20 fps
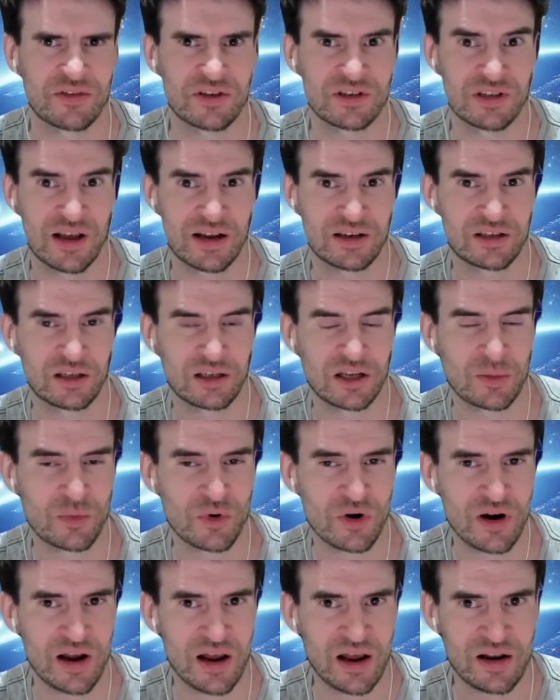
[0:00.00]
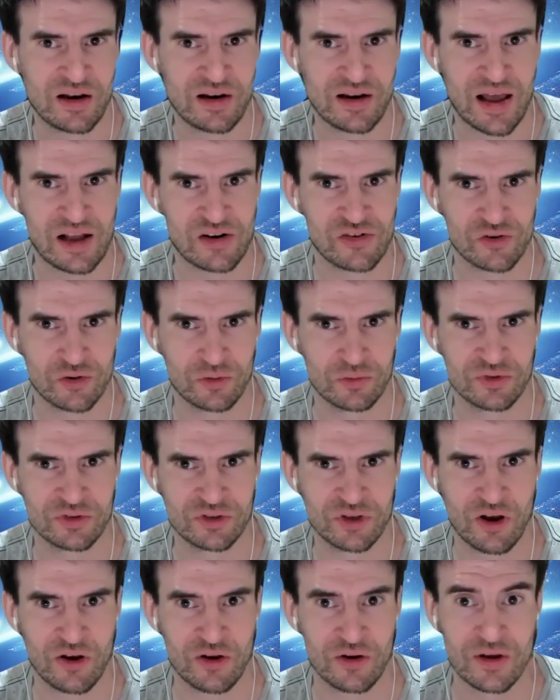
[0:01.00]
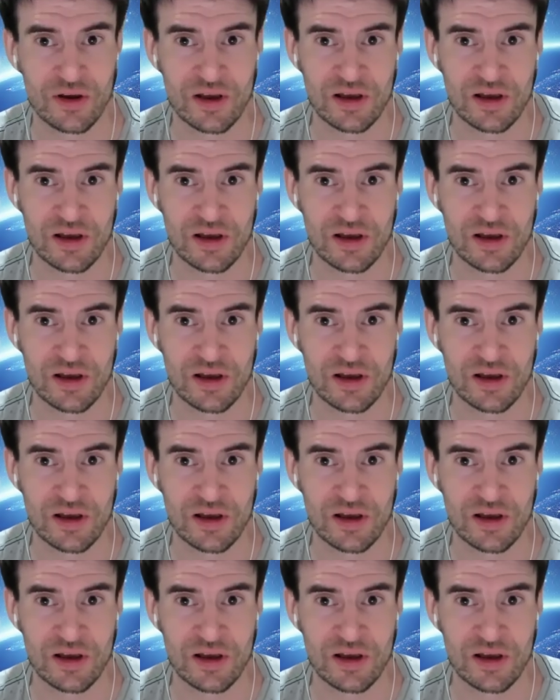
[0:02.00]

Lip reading: There's like deliberate and natural. So